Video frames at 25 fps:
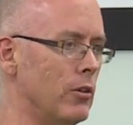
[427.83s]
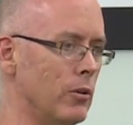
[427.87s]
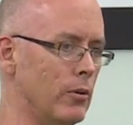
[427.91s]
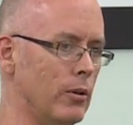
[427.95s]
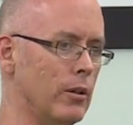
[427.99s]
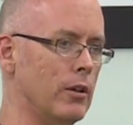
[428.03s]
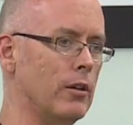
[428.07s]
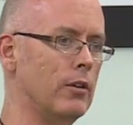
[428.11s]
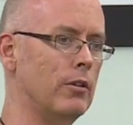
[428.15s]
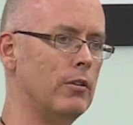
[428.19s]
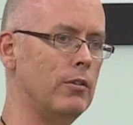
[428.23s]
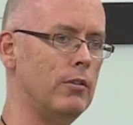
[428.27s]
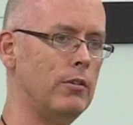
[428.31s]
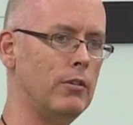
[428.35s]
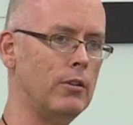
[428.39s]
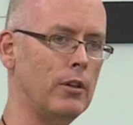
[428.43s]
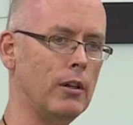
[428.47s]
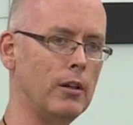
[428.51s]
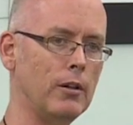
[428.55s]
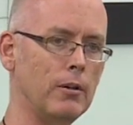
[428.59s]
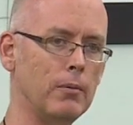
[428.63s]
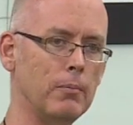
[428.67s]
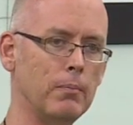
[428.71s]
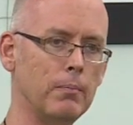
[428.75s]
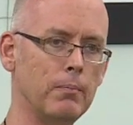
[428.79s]
Do it as
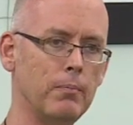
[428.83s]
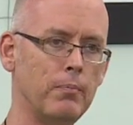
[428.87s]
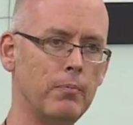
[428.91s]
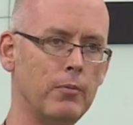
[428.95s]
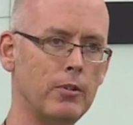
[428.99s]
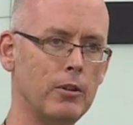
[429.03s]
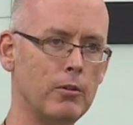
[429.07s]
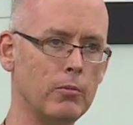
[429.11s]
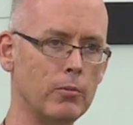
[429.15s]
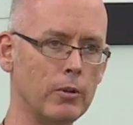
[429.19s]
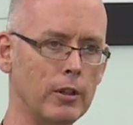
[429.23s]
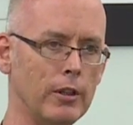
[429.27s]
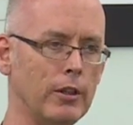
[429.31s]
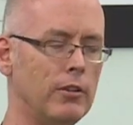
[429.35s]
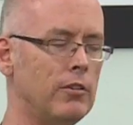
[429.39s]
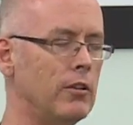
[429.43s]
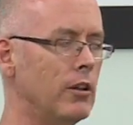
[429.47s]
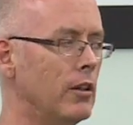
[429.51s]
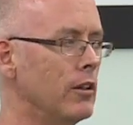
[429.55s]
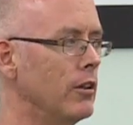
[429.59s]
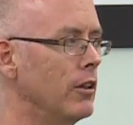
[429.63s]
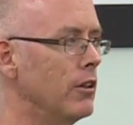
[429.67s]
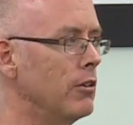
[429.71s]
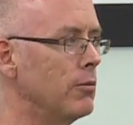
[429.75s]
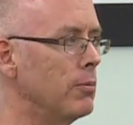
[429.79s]

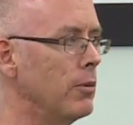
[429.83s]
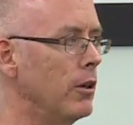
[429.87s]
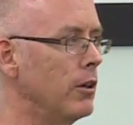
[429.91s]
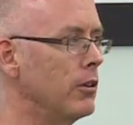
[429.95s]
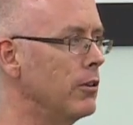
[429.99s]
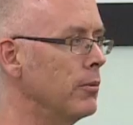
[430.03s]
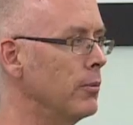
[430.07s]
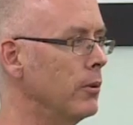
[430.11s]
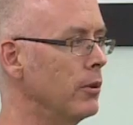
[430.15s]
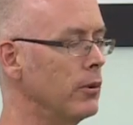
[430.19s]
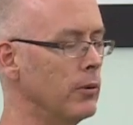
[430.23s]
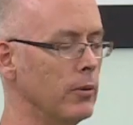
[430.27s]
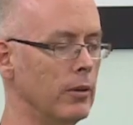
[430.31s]
realistically as possible.